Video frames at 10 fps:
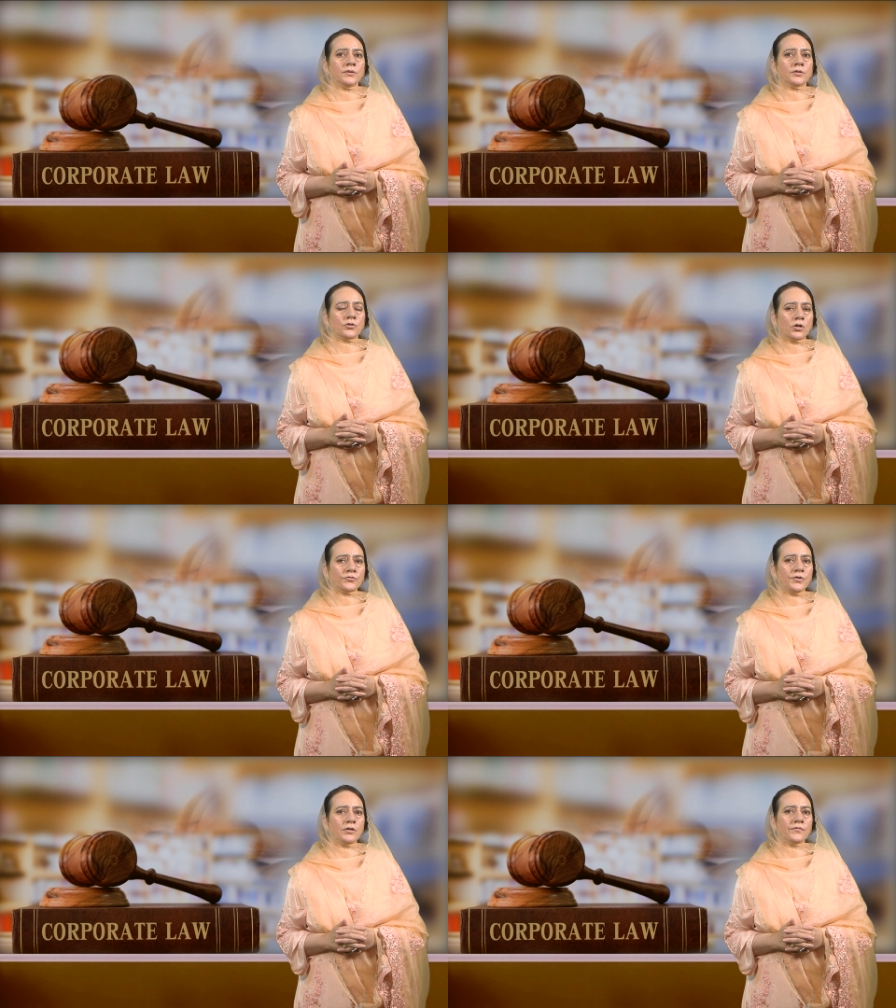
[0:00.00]

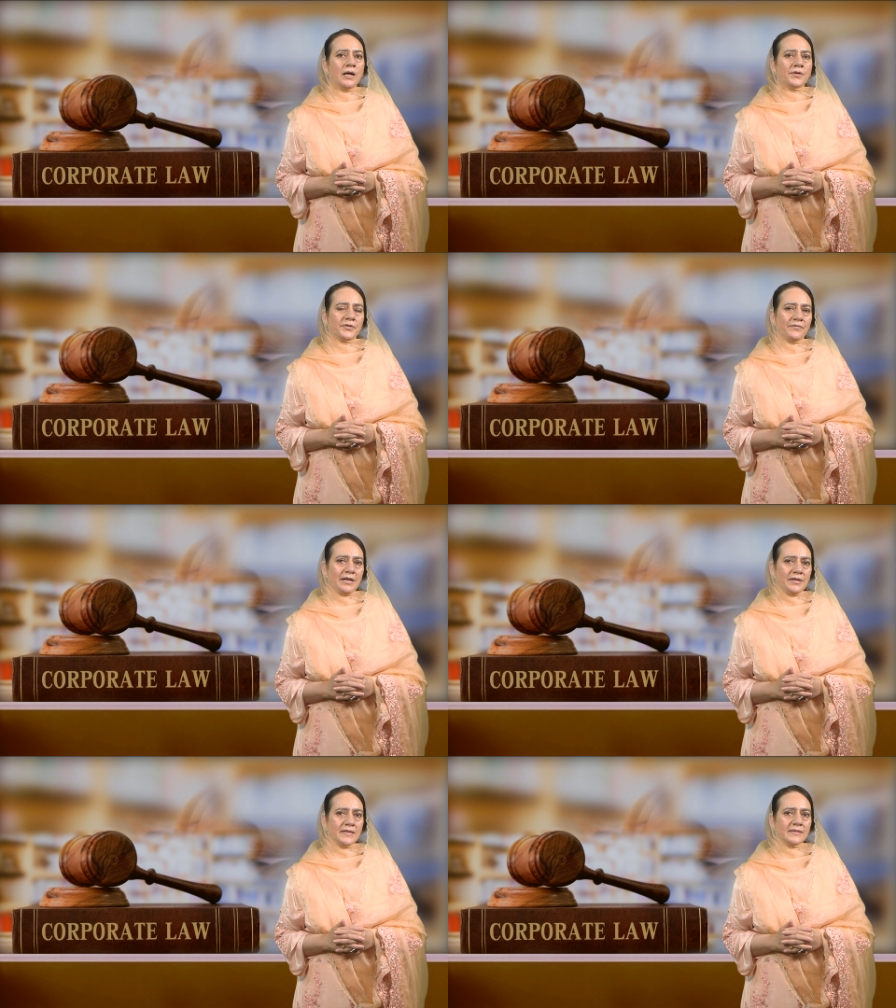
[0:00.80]
doctrine of ultra
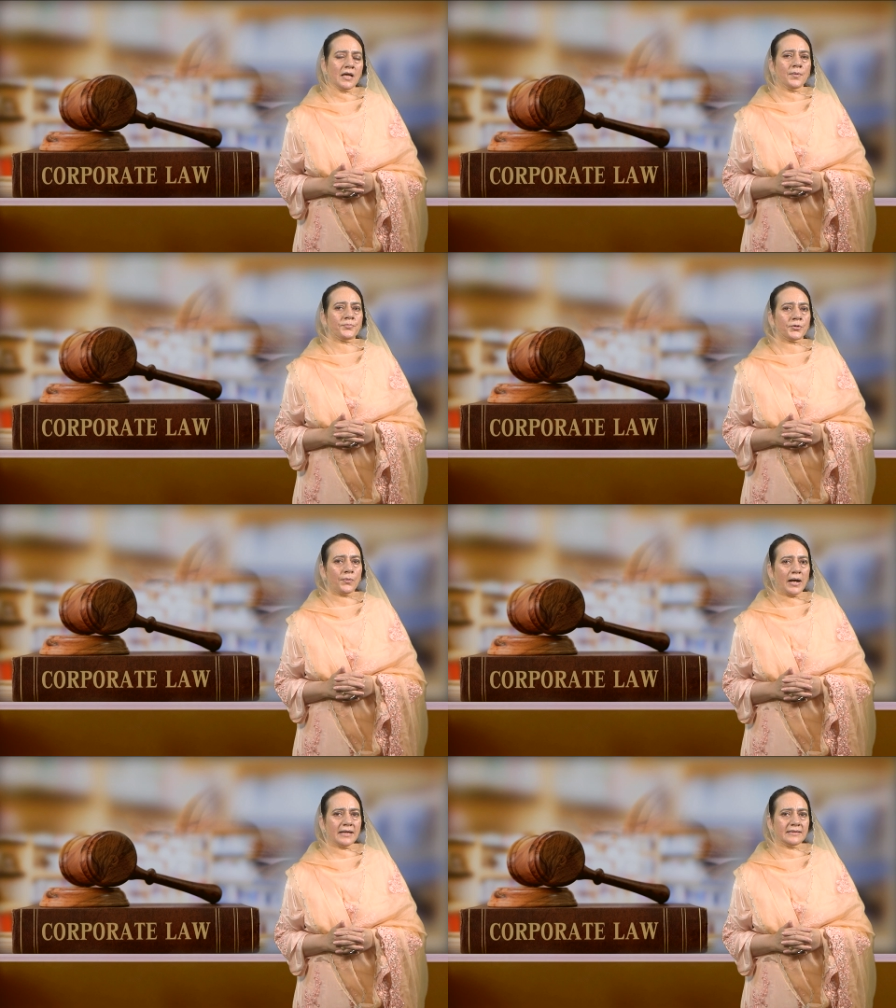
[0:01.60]
vires
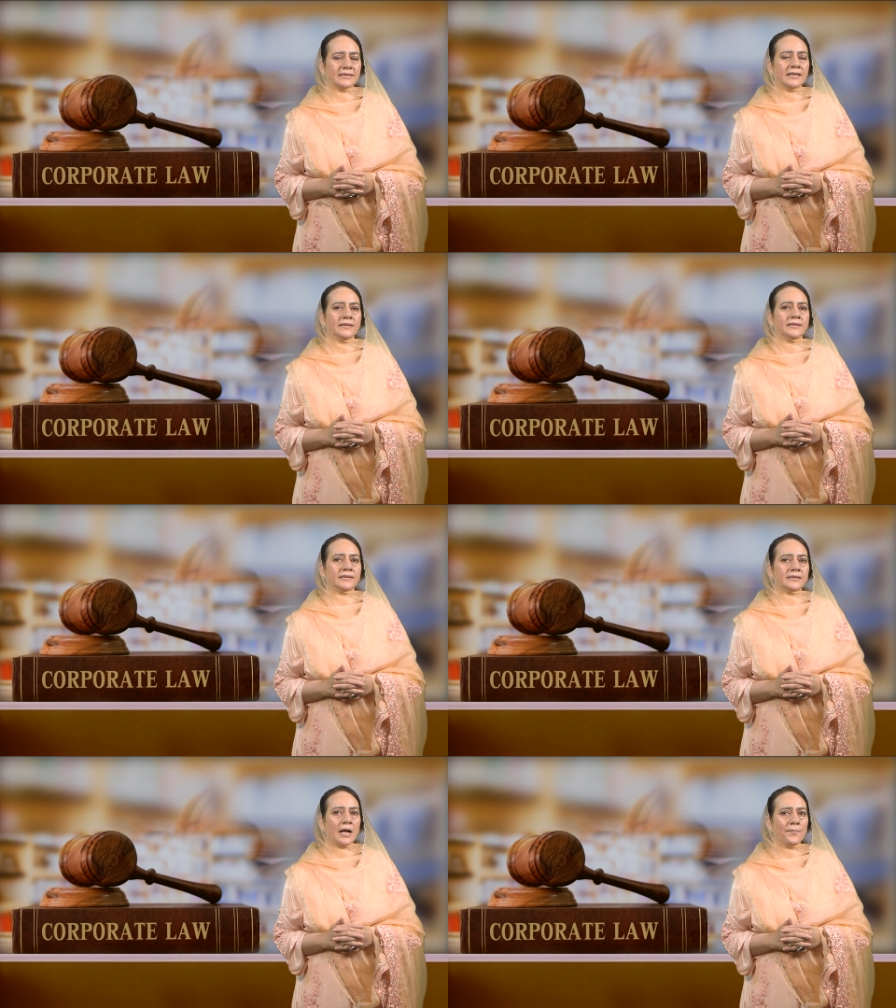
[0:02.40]
provides that the
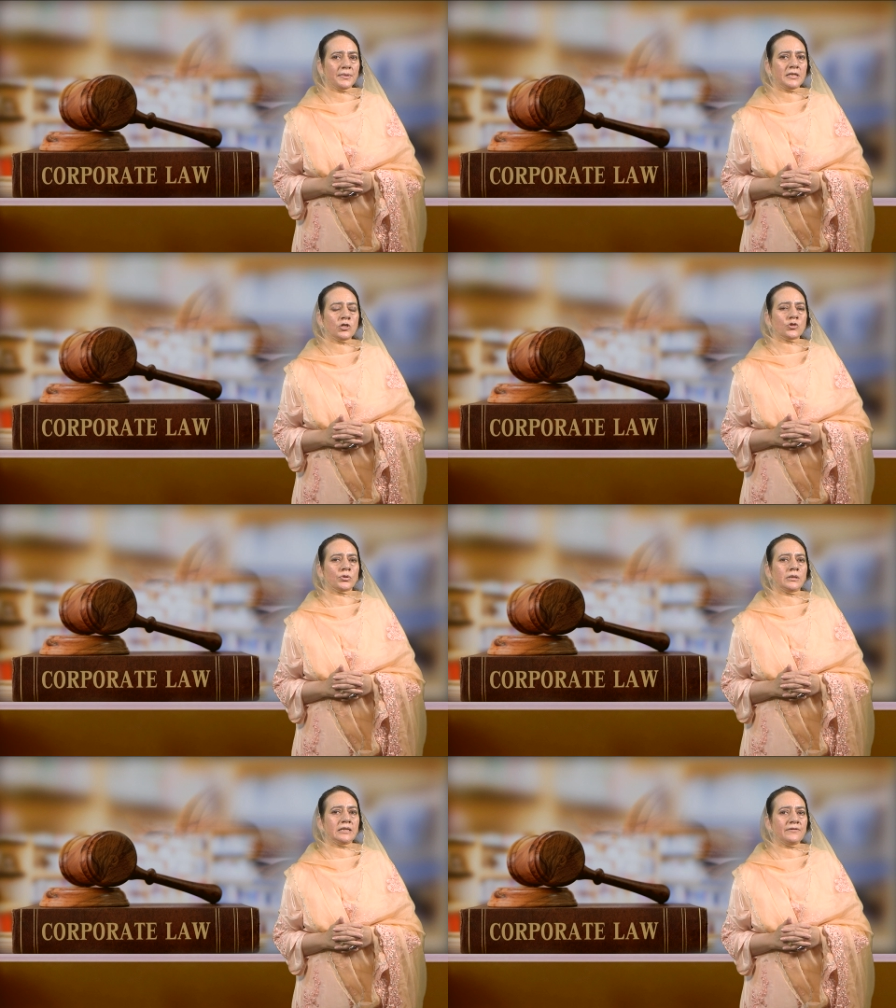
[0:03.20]
company should
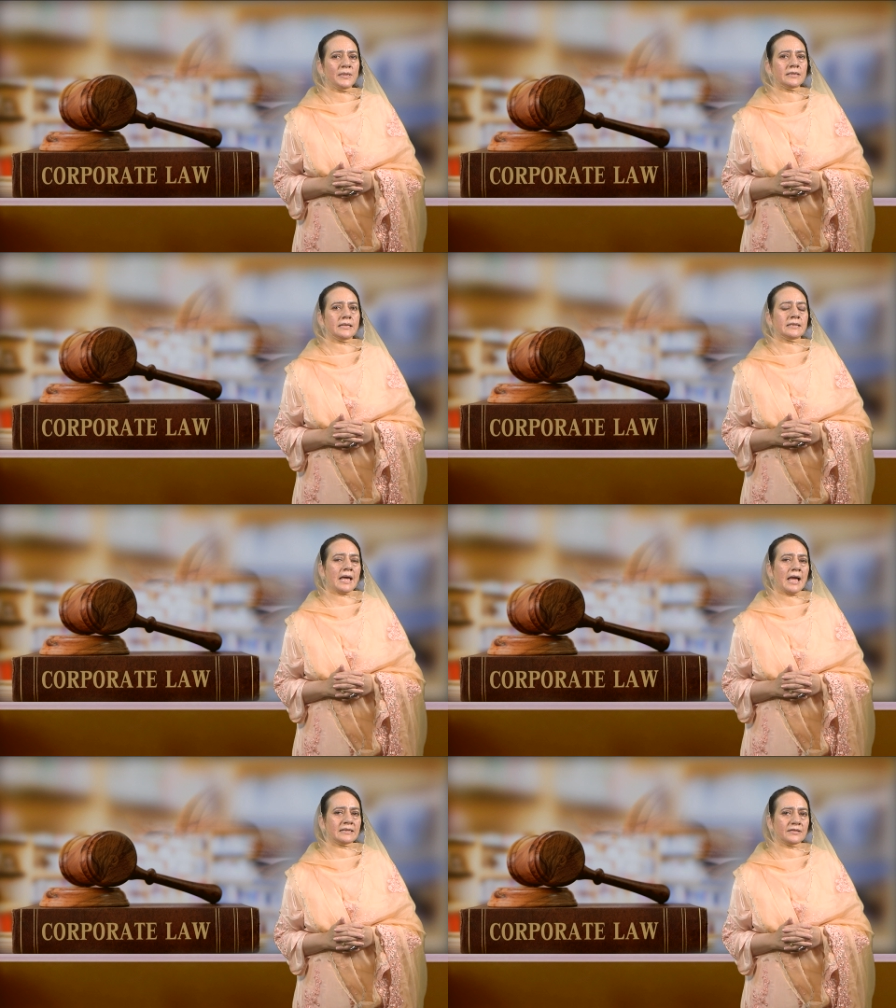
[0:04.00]
limit its
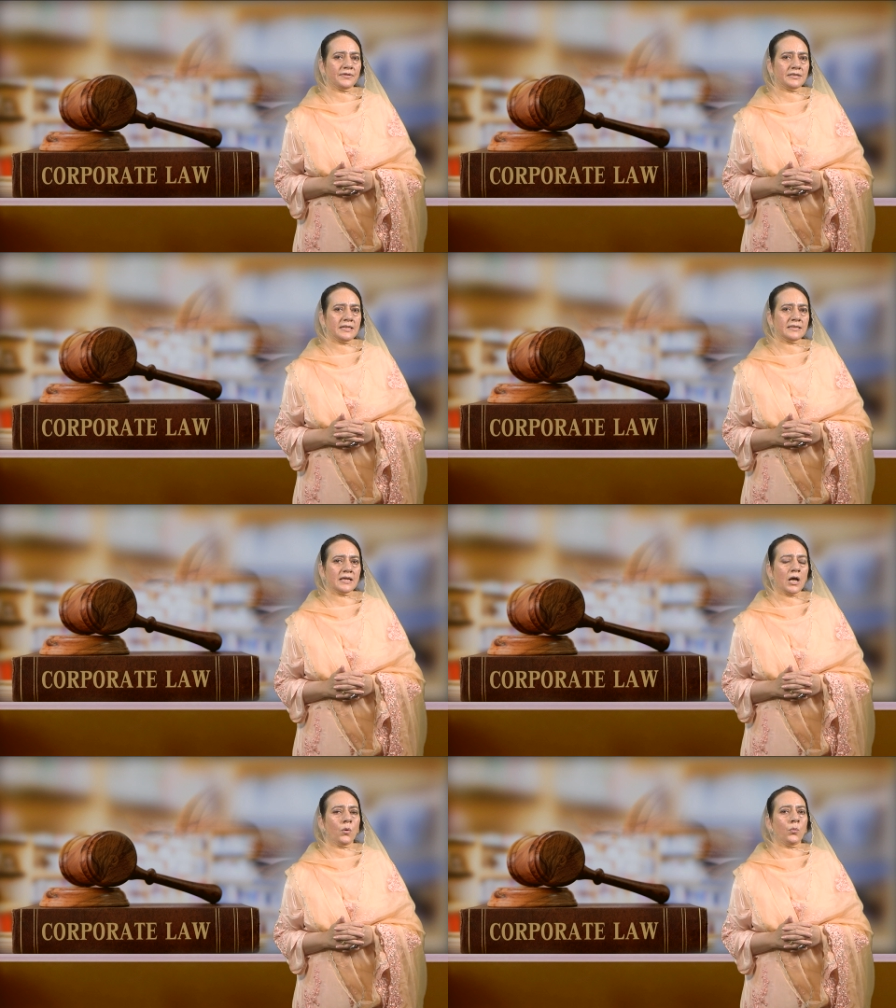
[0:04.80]
activities
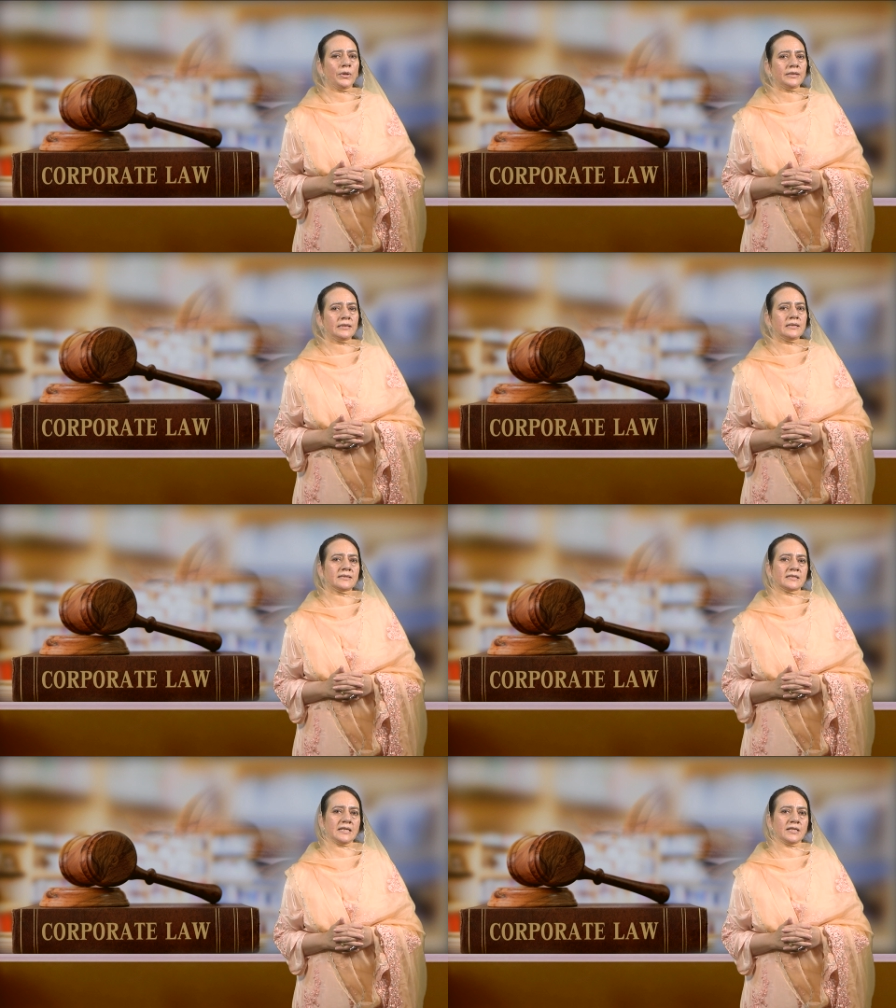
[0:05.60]
within its
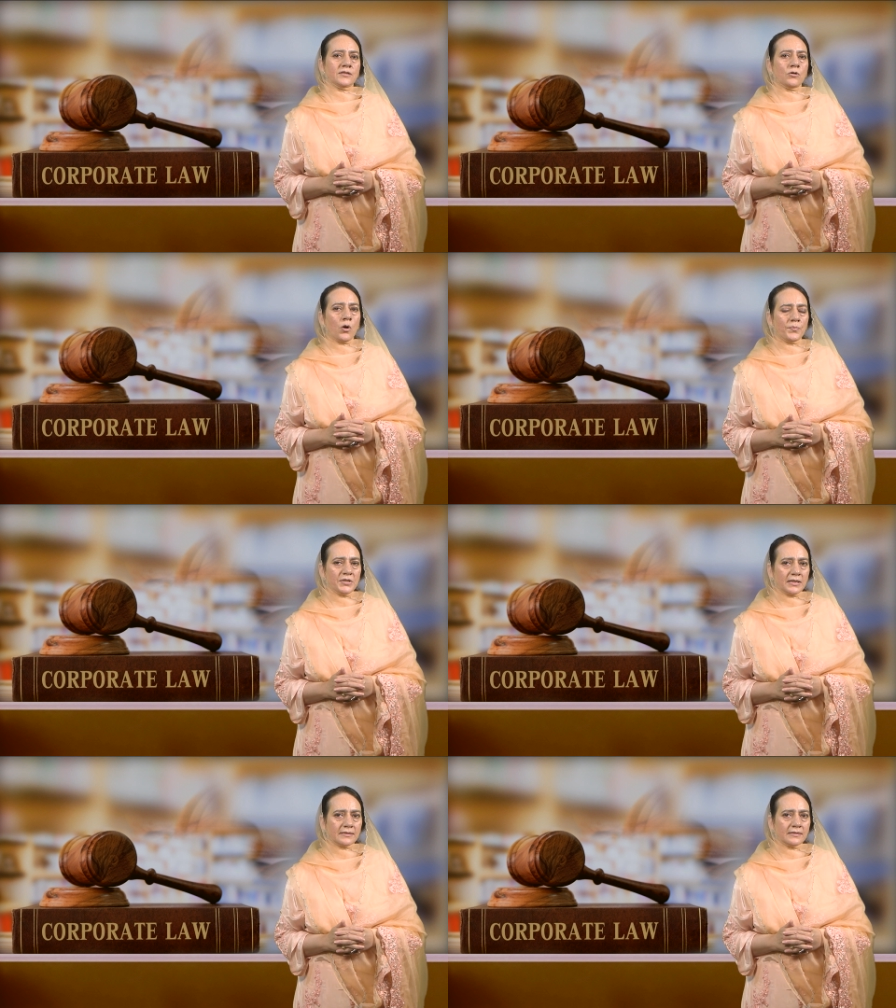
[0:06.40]
stated
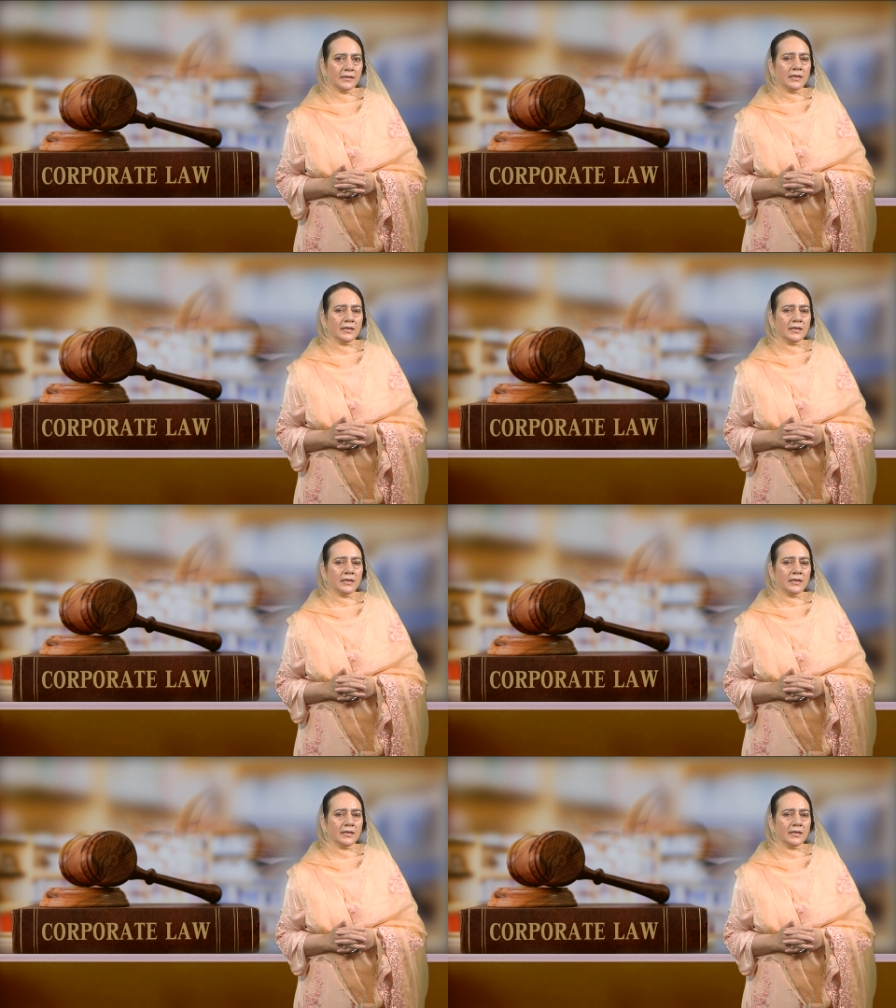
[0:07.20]
objects.